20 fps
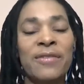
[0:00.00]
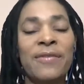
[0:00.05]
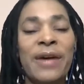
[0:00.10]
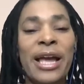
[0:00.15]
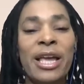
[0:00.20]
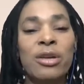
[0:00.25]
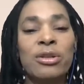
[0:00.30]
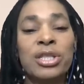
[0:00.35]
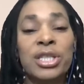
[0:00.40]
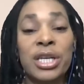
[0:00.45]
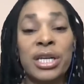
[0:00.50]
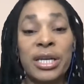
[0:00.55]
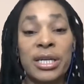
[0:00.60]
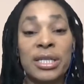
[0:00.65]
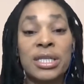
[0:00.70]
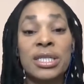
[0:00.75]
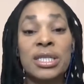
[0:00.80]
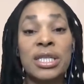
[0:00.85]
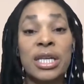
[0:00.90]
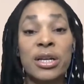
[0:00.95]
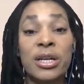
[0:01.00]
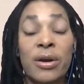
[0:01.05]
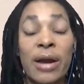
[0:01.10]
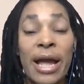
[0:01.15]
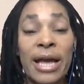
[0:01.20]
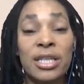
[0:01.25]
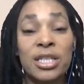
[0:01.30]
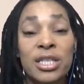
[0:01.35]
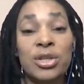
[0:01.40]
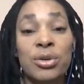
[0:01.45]
you to consider,
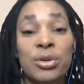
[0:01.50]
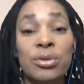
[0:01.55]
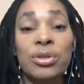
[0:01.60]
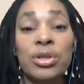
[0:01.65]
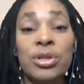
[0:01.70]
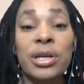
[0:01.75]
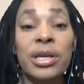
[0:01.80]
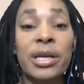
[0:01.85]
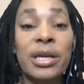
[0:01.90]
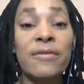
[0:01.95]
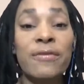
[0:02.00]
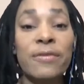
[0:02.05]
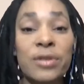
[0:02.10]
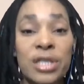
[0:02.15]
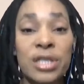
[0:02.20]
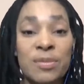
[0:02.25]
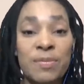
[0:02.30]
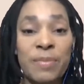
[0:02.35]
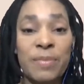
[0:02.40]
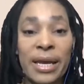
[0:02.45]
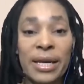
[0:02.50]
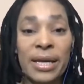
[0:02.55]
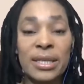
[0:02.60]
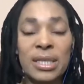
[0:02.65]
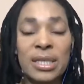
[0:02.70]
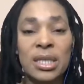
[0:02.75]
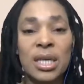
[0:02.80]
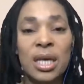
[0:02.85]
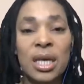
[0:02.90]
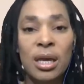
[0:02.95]
as you're looking for
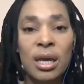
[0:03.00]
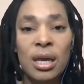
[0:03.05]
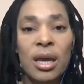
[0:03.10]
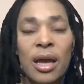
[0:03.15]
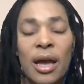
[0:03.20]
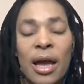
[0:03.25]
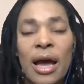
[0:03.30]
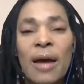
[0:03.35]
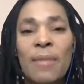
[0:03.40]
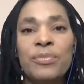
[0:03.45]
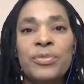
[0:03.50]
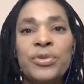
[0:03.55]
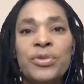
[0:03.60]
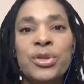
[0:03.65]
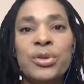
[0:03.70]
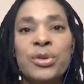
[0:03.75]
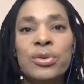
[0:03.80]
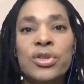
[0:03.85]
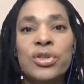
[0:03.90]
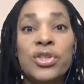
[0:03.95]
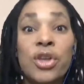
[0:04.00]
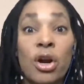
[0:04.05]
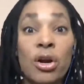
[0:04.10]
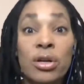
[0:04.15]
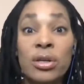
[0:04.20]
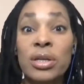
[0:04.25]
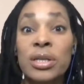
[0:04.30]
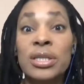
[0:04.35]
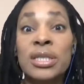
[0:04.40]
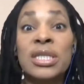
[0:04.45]
space, to
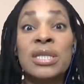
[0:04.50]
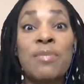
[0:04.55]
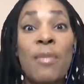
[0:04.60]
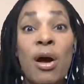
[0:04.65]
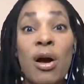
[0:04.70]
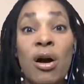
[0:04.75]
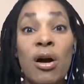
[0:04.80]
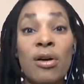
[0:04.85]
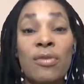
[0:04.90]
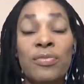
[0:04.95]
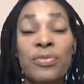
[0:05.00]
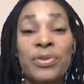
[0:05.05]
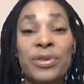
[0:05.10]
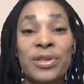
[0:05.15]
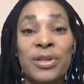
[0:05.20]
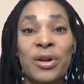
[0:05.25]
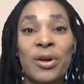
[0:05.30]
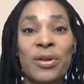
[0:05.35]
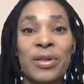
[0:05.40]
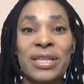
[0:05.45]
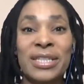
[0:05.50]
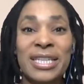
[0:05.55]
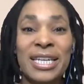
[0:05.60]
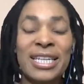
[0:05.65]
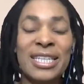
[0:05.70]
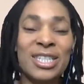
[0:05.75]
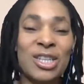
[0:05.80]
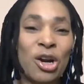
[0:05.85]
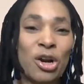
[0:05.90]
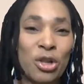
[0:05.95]
start small. They say
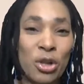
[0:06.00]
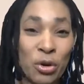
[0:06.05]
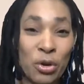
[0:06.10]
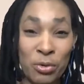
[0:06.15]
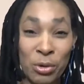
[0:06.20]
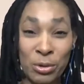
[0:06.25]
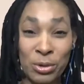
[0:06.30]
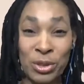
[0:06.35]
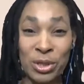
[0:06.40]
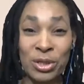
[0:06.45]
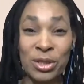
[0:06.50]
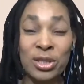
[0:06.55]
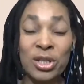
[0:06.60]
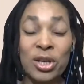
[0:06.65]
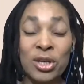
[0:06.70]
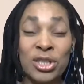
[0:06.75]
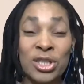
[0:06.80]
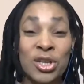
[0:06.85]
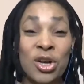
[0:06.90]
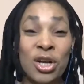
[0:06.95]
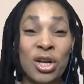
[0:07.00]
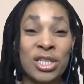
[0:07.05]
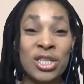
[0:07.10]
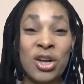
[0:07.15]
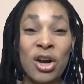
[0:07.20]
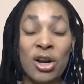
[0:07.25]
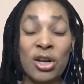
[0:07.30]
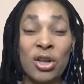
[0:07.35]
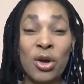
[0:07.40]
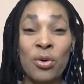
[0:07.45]
start low, go
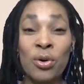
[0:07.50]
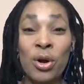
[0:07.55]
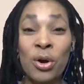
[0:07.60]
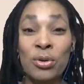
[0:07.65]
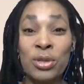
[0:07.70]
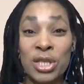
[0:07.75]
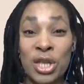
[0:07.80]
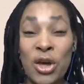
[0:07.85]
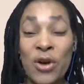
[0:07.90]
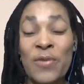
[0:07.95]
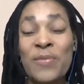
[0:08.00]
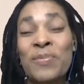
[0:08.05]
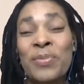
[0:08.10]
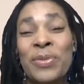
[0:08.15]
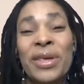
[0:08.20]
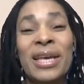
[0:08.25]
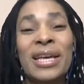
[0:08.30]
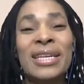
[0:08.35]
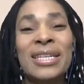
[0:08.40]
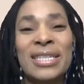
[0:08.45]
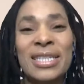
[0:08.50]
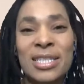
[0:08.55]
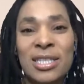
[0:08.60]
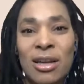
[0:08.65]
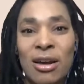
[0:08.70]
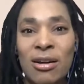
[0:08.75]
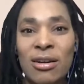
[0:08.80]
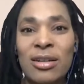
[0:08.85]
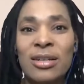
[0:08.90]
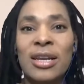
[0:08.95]
slow.
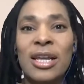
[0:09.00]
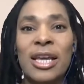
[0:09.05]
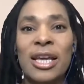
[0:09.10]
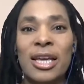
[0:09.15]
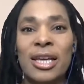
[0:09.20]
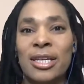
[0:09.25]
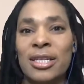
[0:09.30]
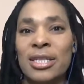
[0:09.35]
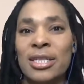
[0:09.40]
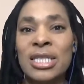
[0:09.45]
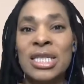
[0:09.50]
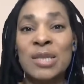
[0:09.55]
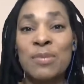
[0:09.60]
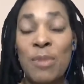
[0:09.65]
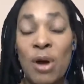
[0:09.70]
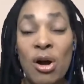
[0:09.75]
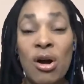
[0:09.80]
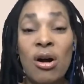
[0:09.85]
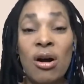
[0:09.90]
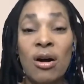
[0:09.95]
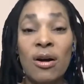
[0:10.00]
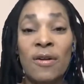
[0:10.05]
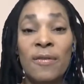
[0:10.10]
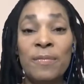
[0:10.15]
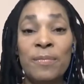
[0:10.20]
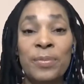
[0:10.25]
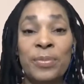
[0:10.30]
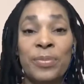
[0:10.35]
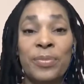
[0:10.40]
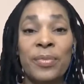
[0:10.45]
Start
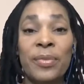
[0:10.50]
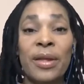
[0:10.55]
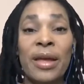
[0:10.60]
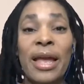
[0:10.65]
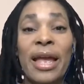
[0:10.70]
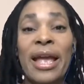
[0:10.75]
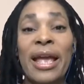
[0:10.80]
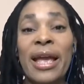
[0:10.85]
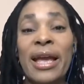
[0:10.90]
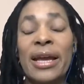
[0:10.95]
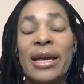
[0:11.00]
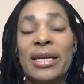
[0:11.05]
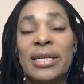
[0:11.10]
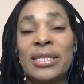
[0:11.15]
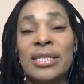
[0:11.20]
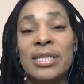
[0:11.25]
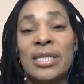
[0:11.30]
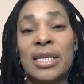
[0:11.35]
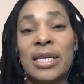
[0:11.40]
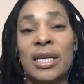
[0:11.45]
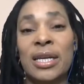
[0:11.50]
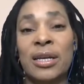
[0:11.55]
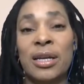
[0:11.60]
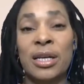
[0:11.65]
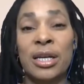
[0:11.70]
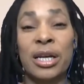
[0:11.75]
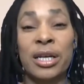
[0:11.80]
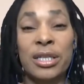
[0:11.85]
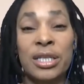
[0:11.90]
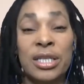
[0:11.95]
small, and
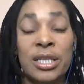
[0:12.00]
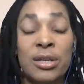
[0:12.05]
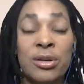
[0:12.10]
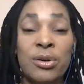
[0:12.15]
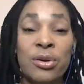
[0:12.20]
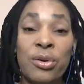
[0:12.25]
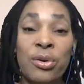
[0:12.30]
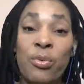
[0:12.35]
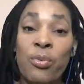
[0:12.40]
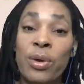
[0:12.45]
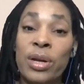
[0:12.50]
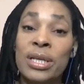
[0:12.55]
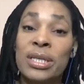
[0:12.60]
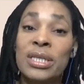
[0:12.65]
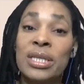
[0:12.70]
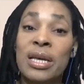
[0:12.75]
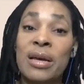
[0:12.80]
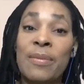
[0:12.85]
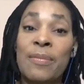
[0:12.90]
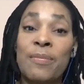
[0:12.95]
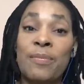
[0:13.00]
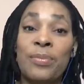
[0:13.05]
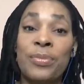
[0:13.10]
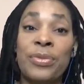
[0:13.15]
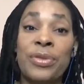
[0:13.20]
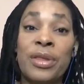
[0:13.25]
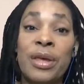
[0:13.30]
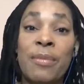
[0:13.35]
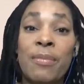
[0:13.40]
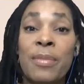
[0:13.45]
consider what is the
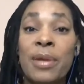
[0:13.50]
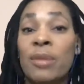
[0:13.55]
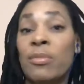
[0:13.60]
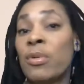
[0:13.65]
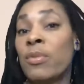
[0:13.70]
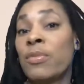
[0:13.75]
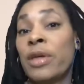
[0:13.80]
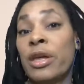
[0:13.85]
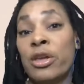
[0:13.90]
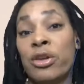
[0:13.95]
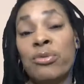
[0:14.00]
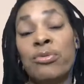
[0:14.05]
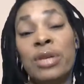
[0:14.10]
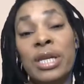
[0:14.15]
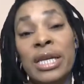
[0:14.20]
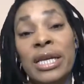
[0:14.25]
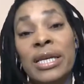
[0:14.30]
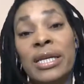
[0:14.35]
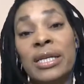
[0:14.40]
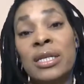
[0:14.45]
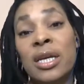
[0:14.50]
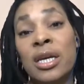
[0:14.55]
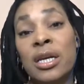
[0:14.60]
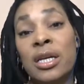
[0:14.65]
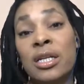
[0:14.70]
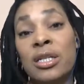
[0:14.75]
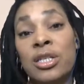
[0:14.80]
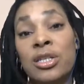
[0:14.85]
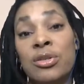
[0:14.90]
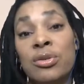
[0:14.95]
minimum that you need
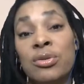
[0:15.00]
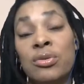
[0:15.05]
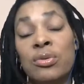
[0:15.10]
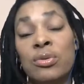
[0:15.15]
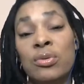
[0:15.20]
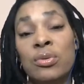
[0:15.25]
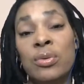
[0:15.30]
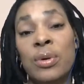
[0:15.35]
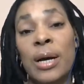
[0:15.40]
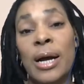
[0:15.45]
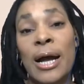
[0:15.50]
to